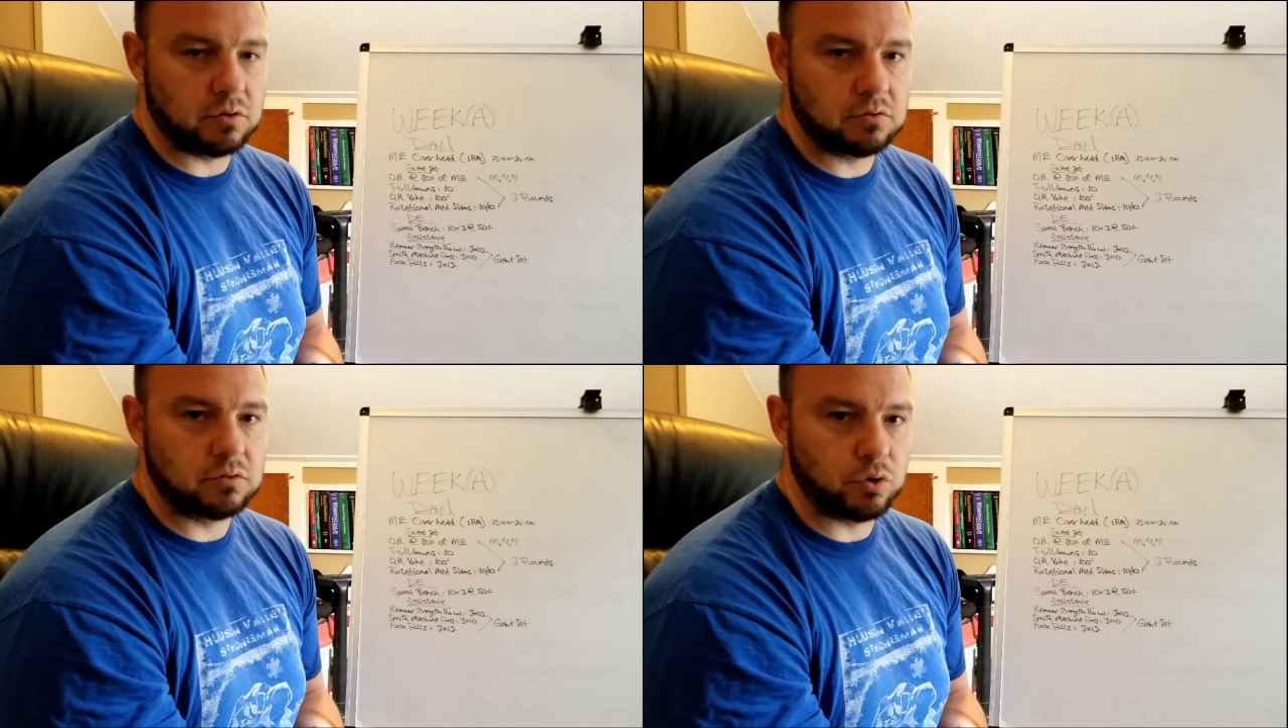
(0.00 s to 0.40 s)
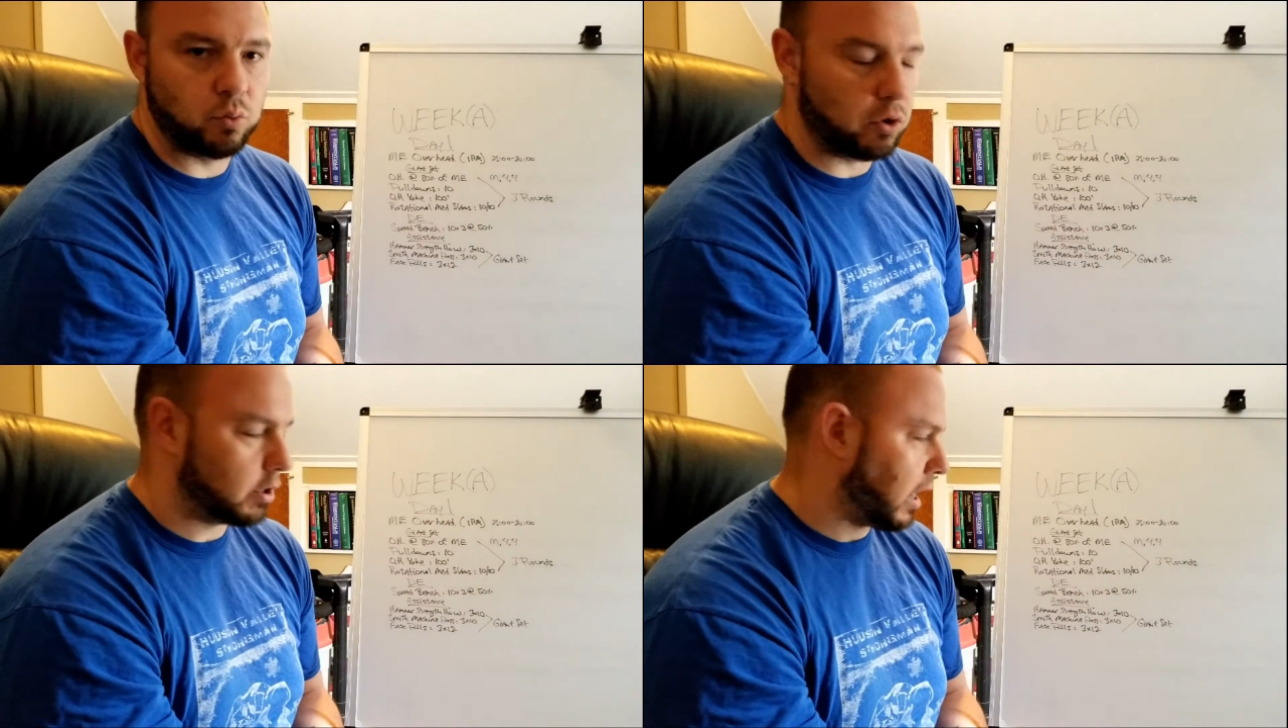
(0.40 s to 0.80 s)
a
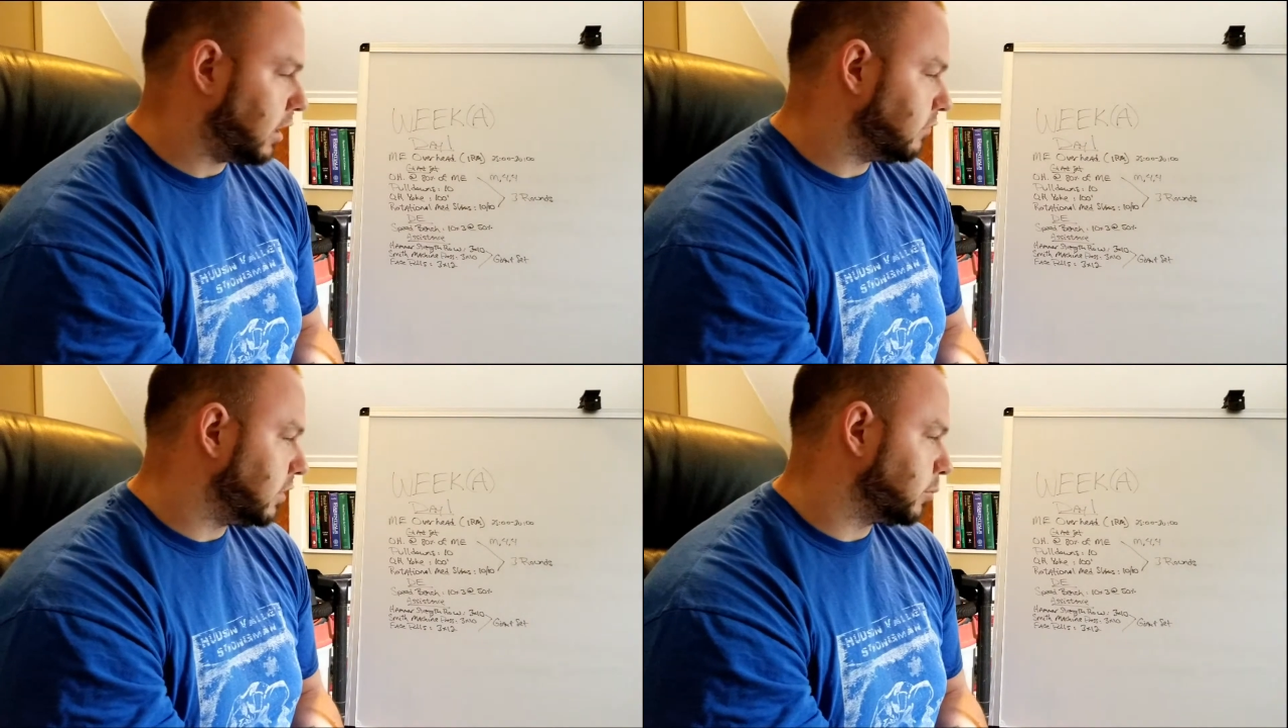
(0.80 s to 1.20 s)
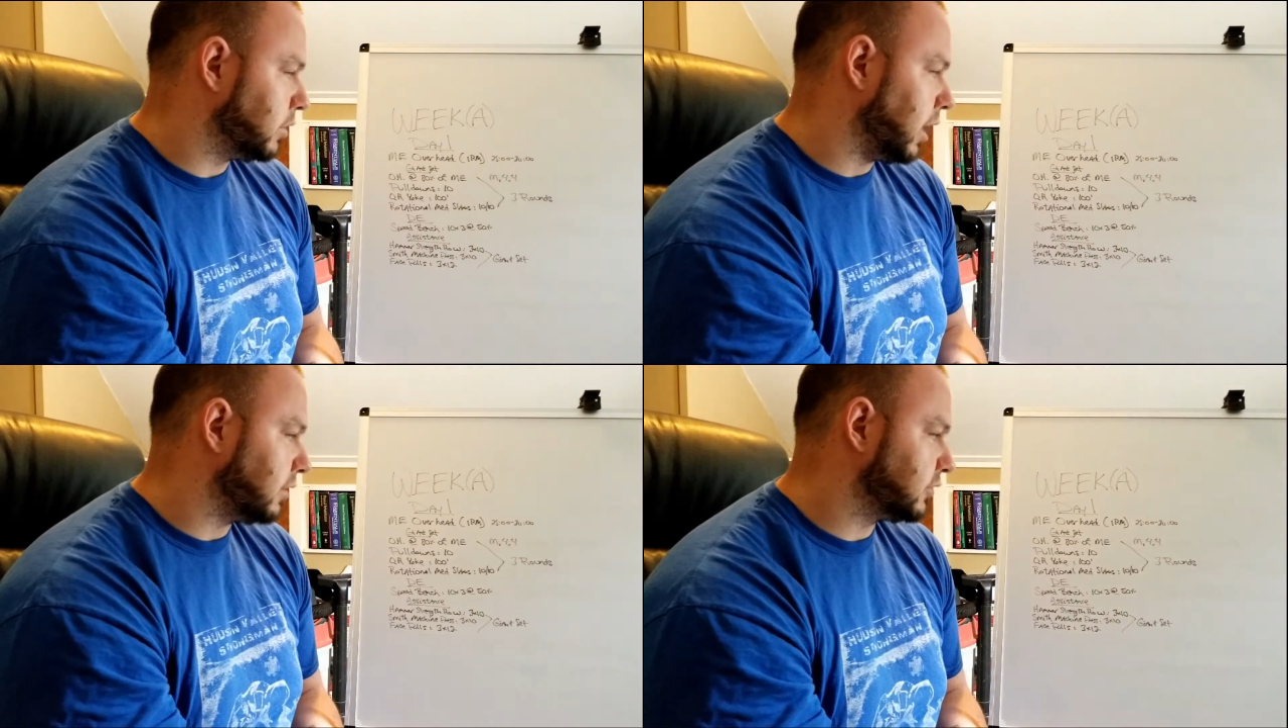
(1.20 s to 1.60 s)
good work out of it,
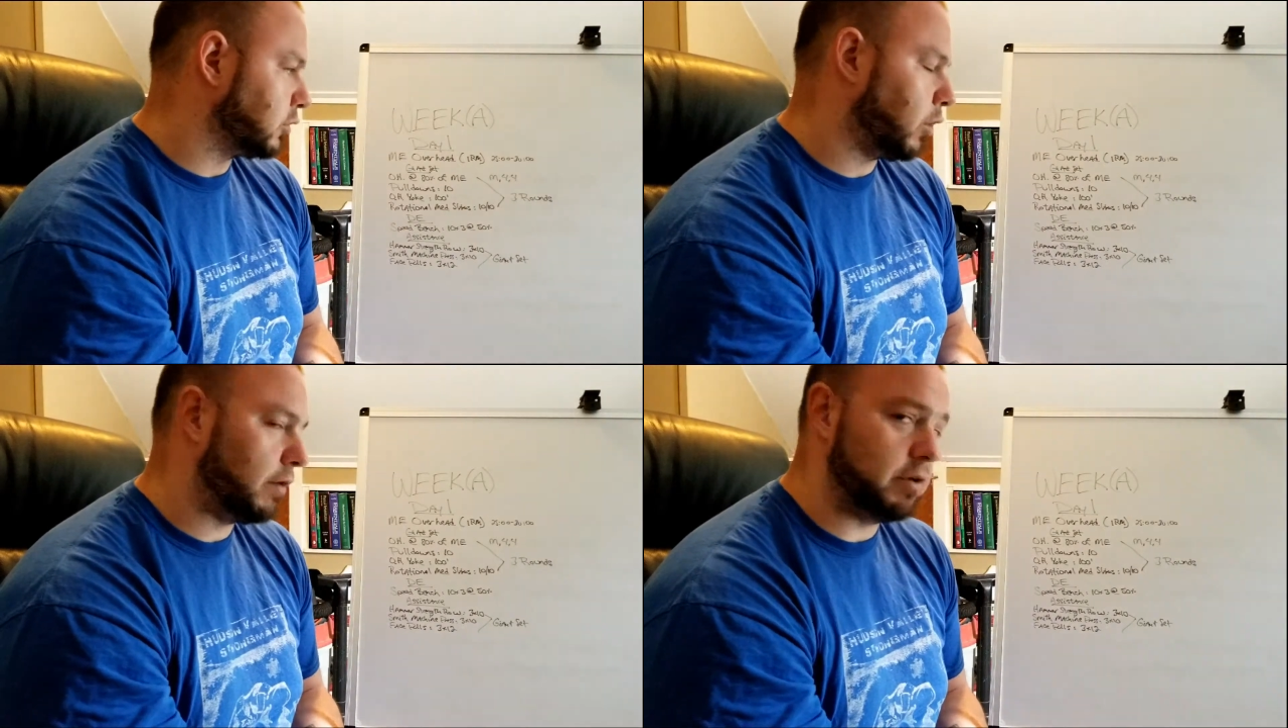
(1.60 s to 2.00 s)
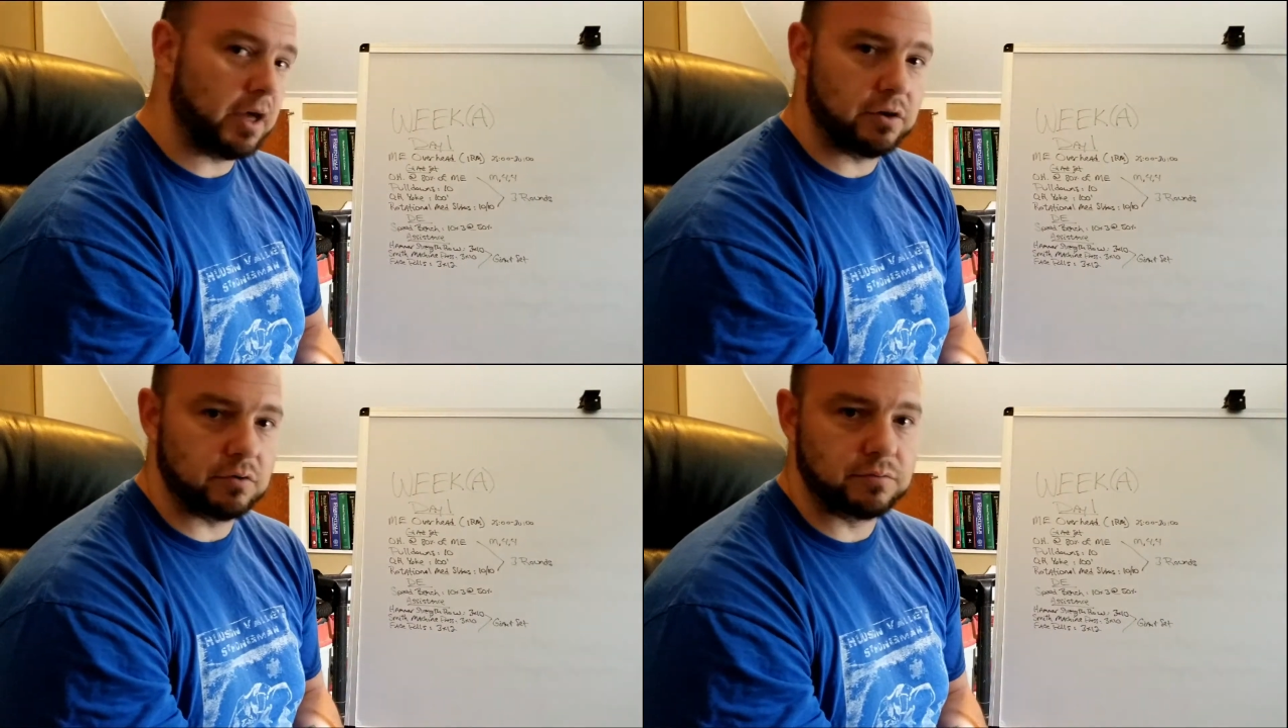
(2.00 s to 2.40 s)
but not so heavy
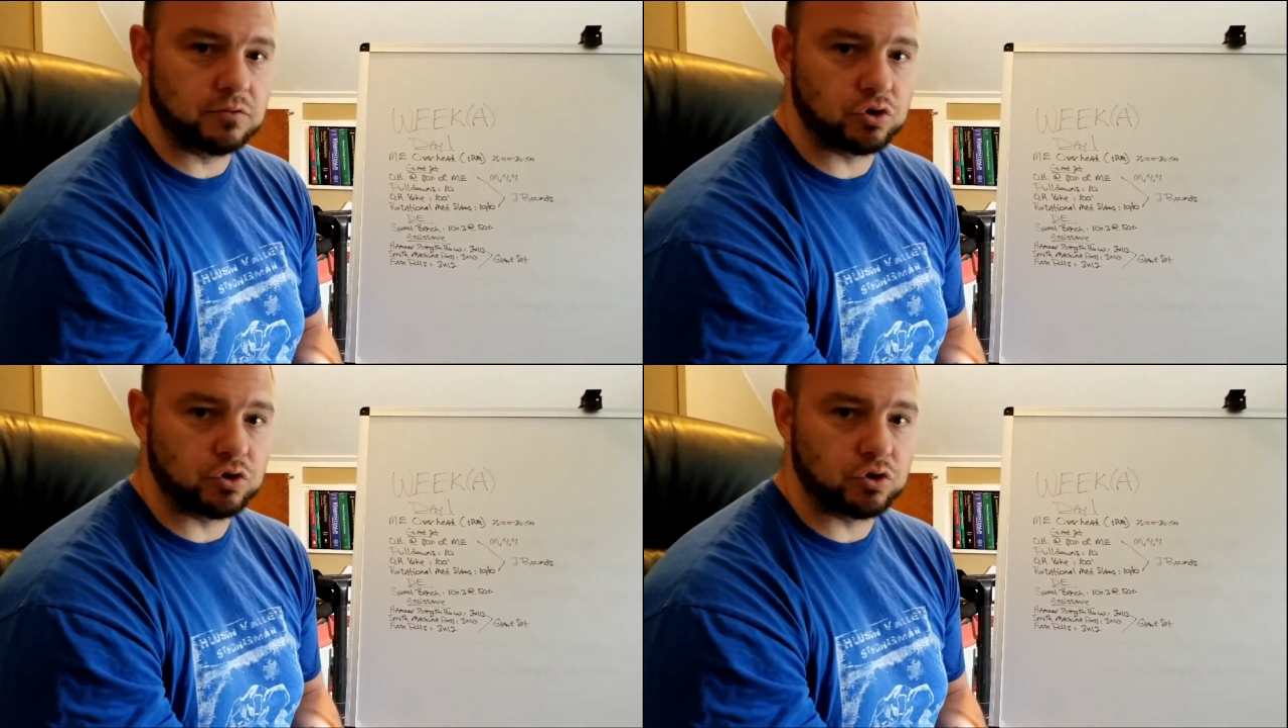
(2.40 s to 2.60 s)
that you're